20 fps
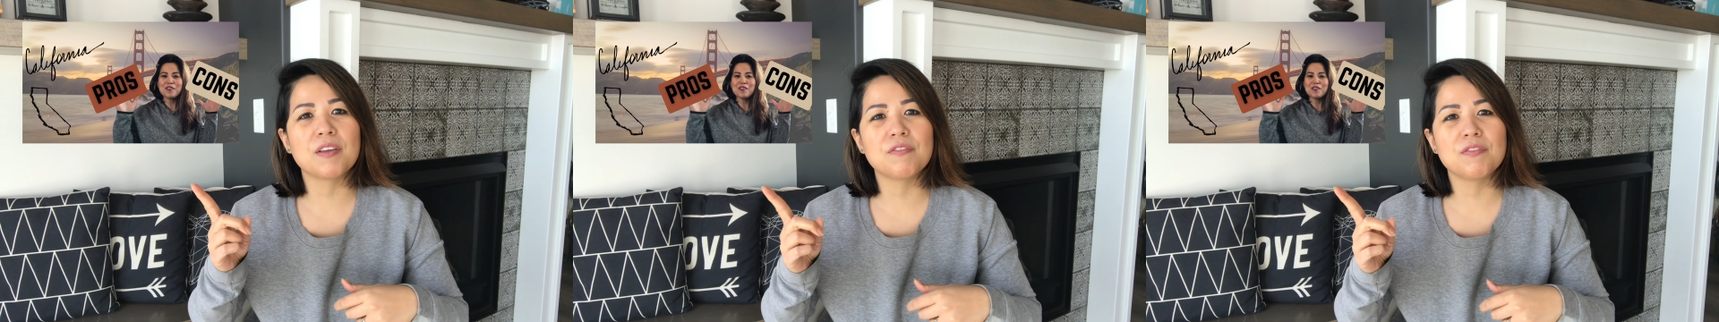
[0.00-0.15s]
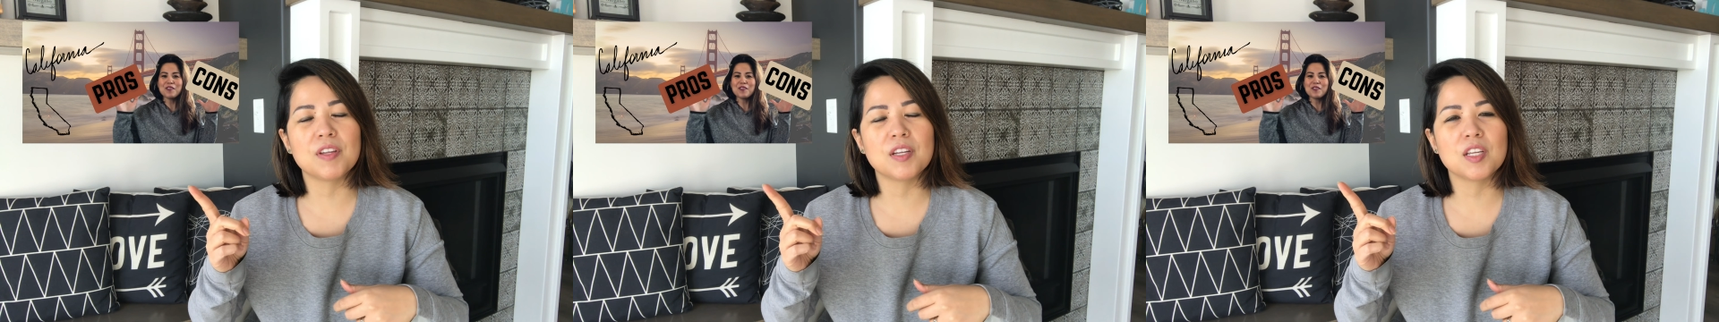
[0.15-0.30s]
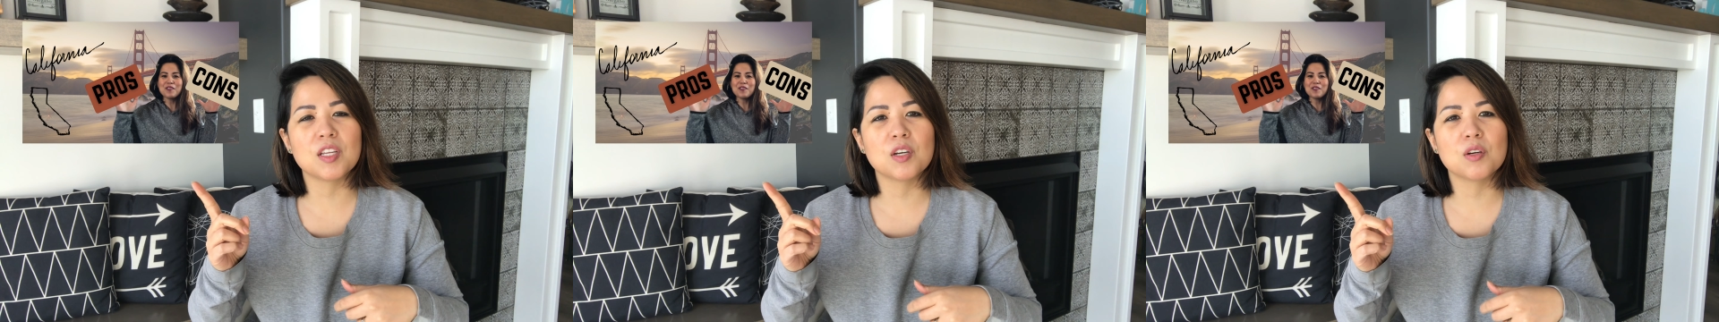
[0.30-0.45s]

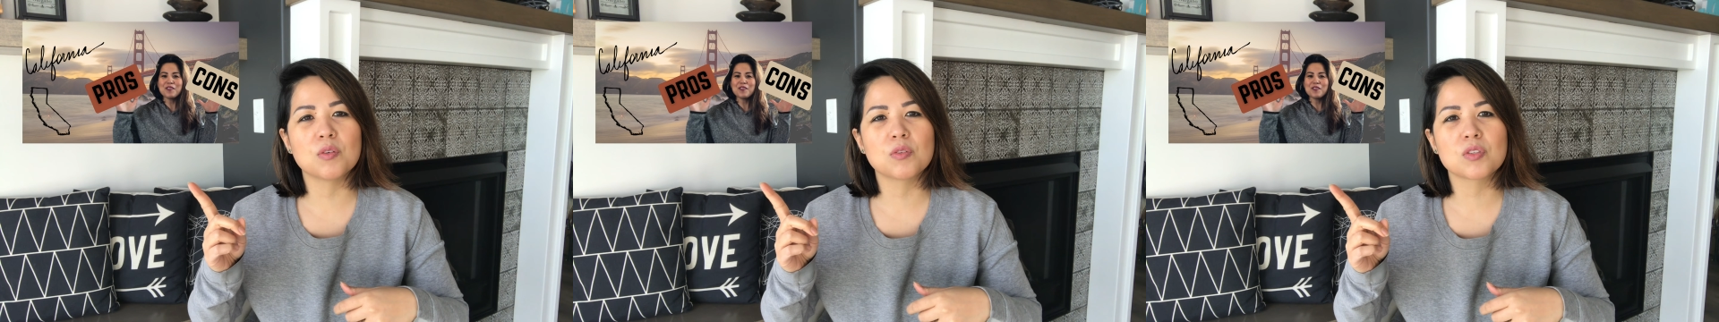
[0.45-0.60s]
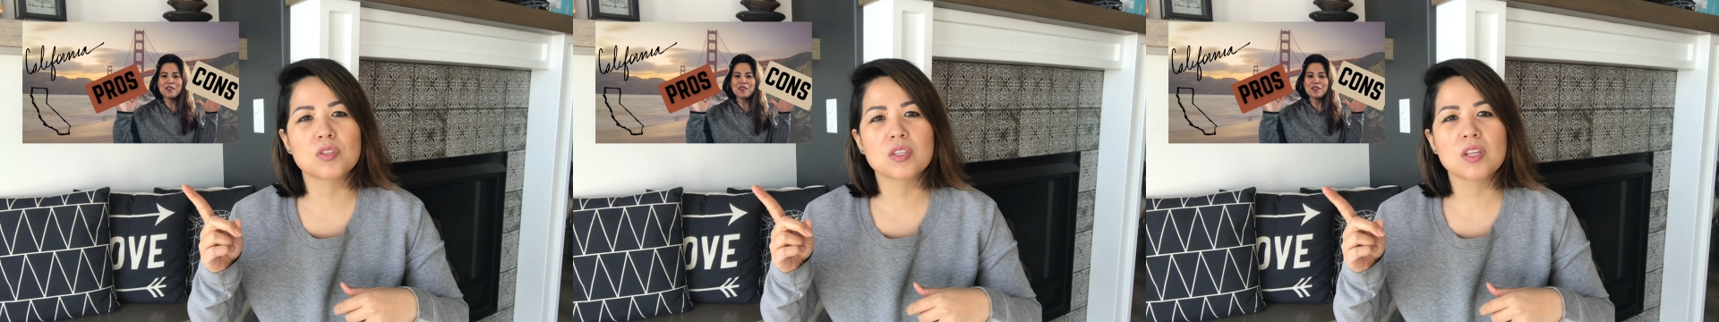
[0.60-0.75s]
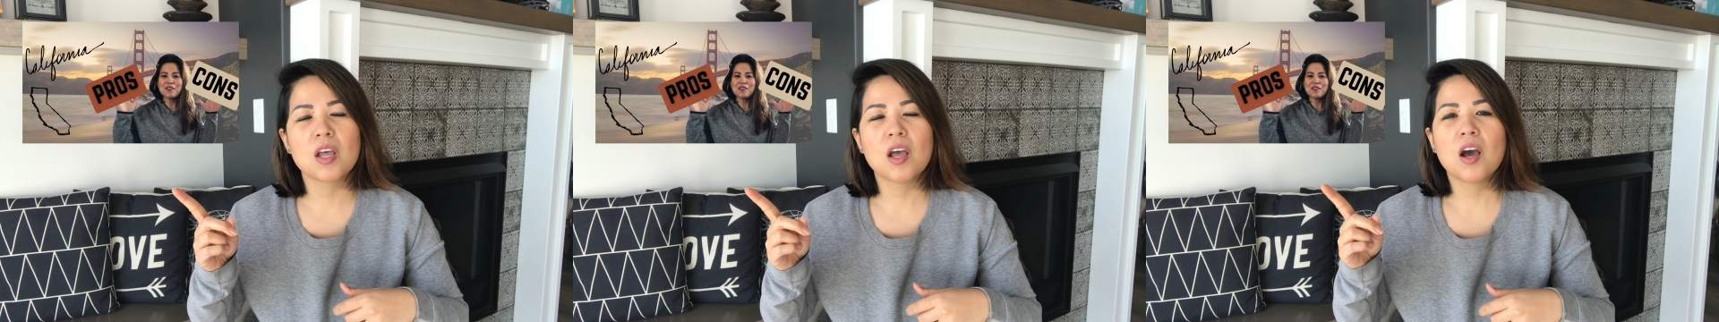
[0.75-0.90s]

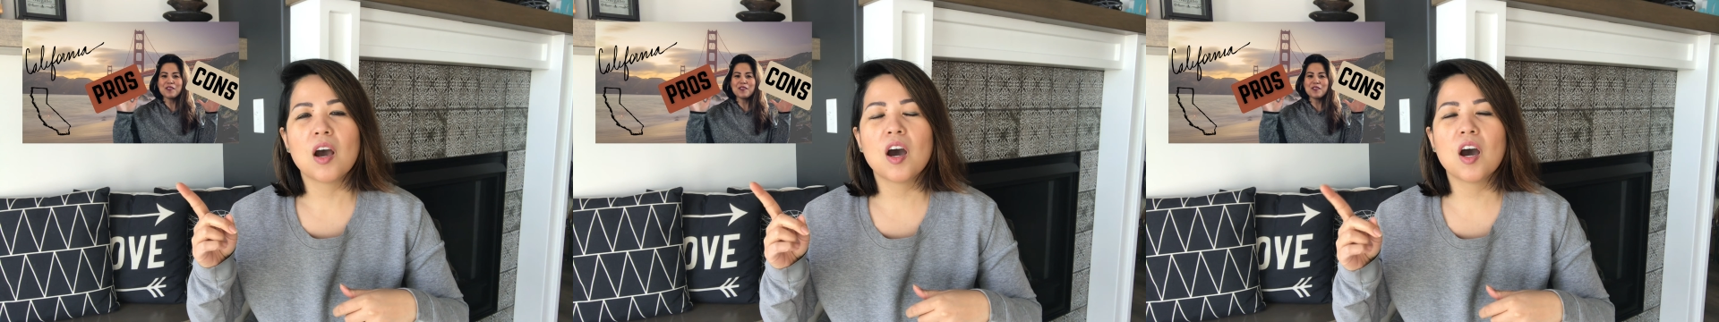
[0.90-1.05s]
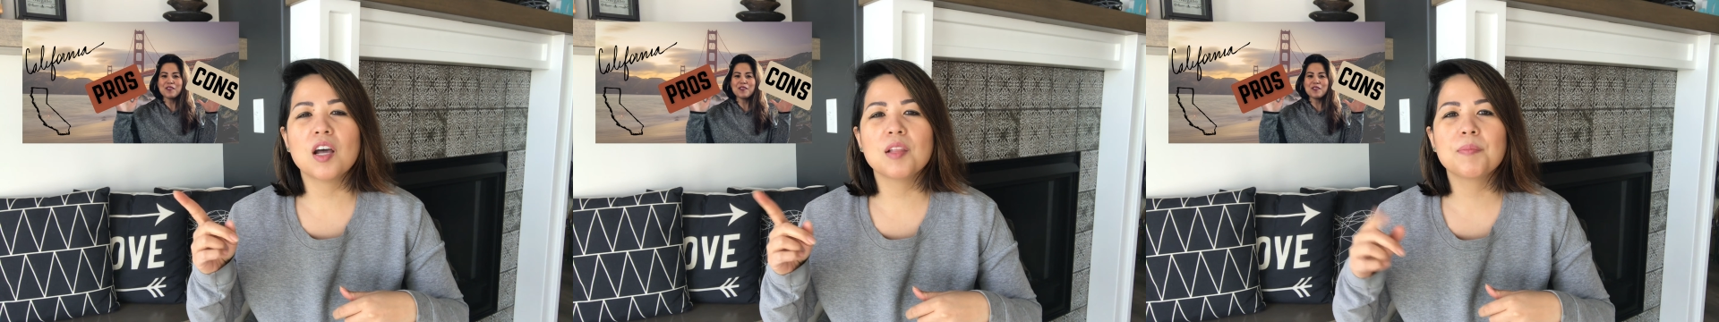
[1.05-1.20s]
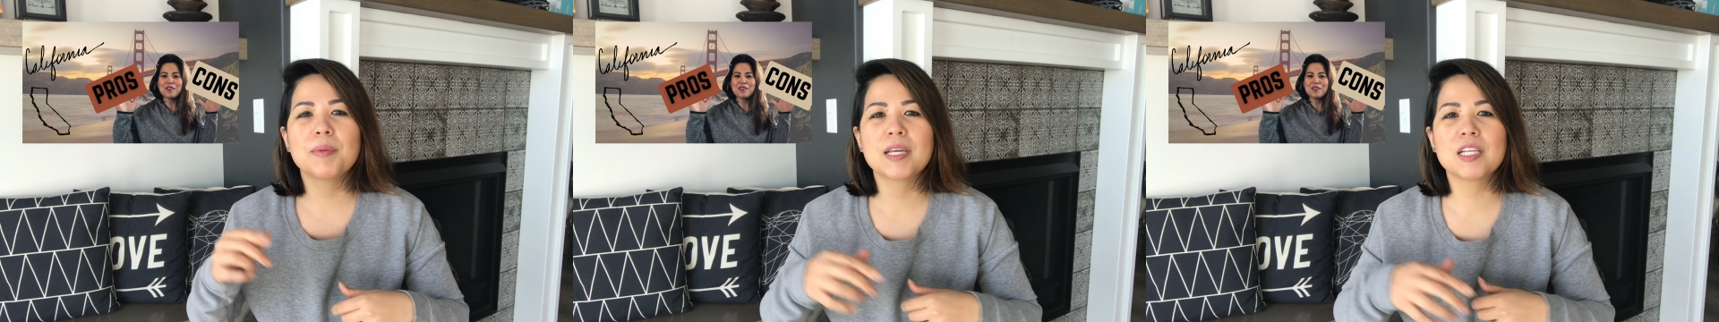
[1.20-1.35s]
videos
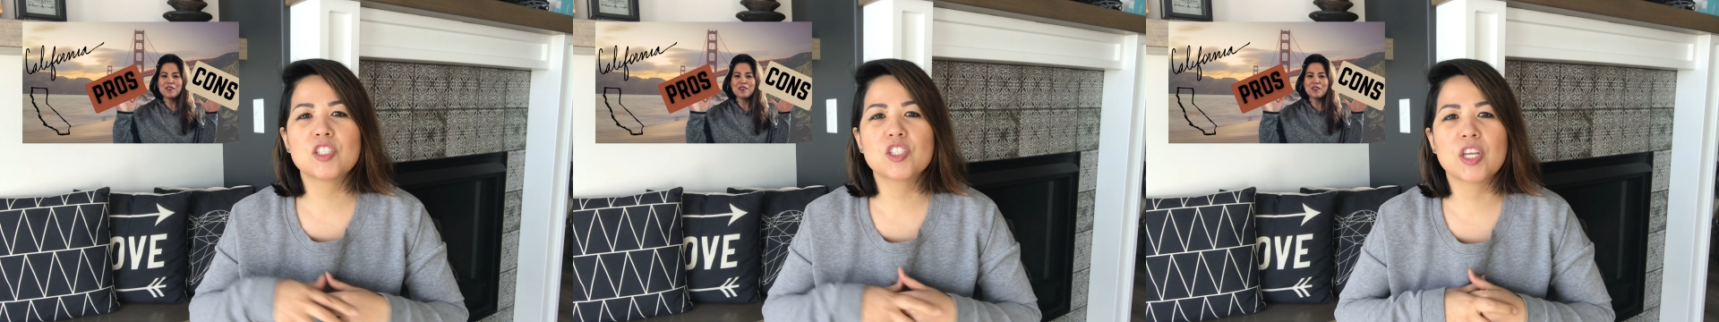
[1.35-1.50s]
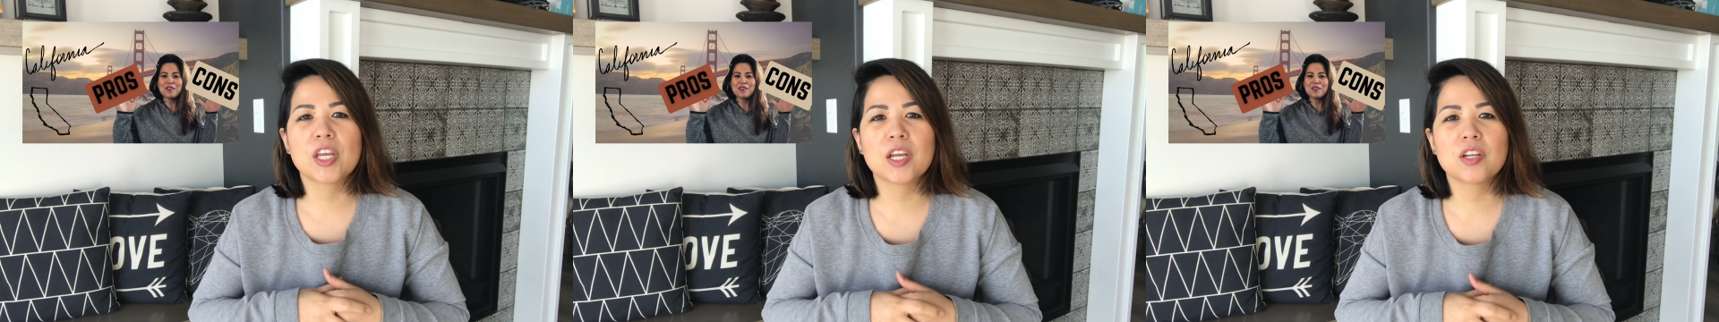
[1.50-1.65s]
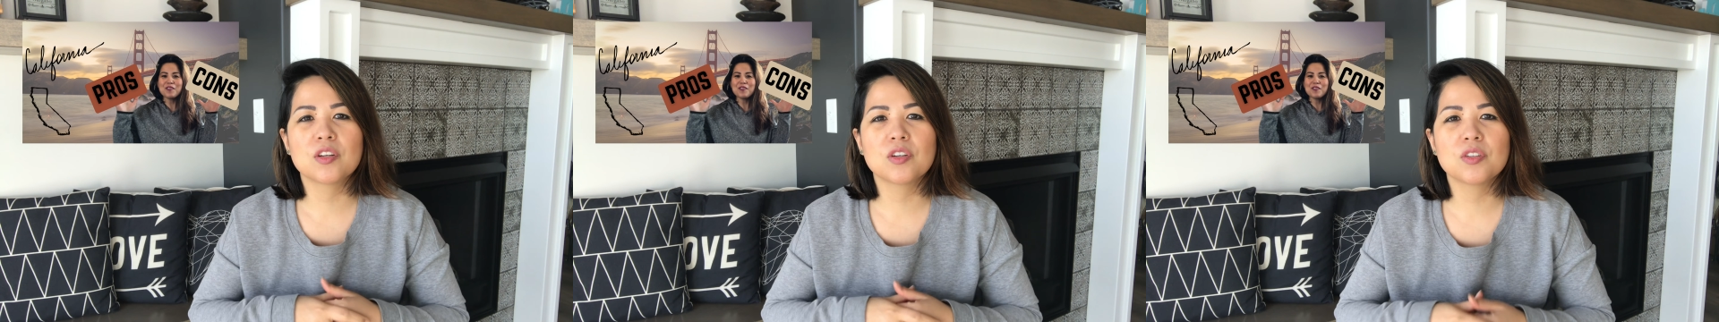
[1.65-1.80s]
on my
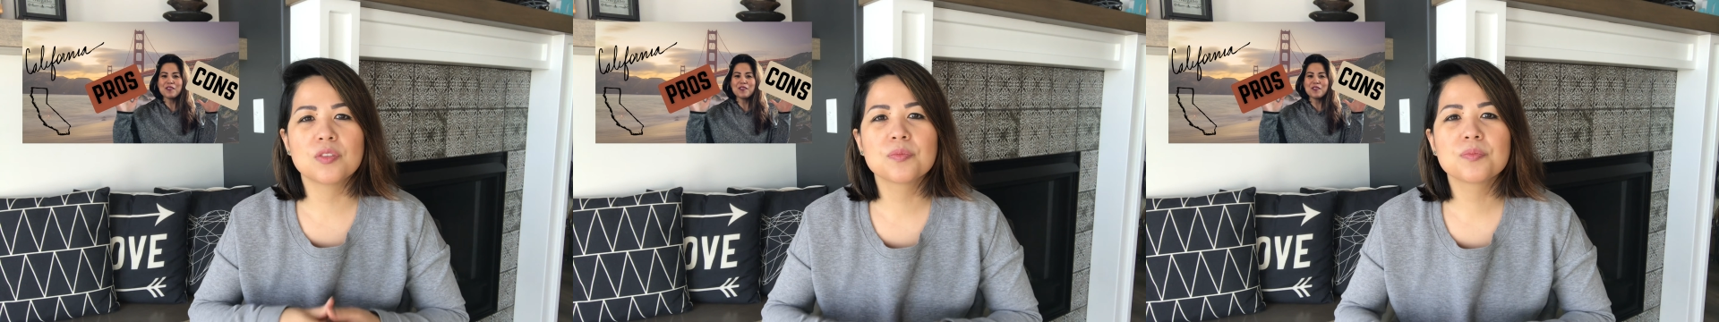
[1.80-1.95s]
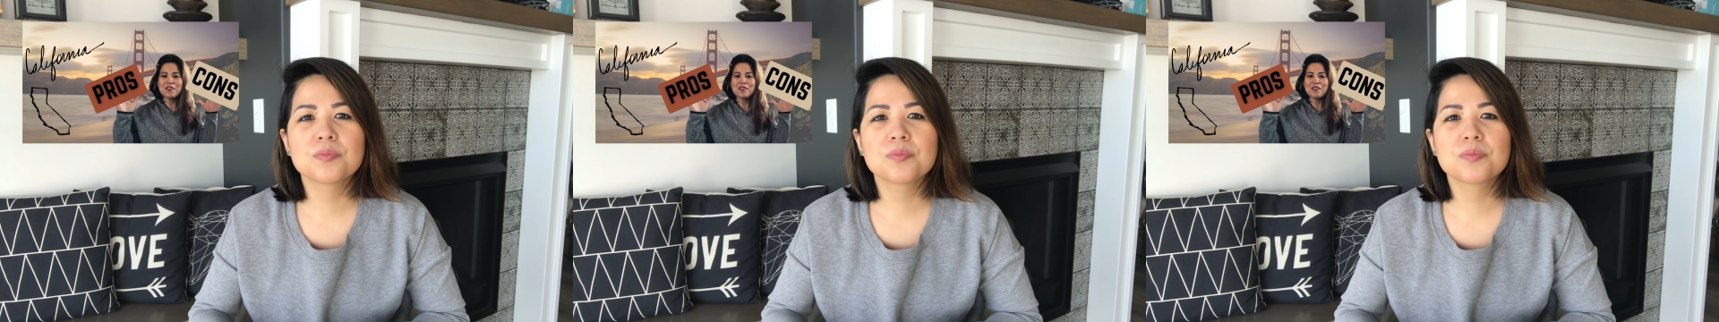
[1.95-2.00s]
channel.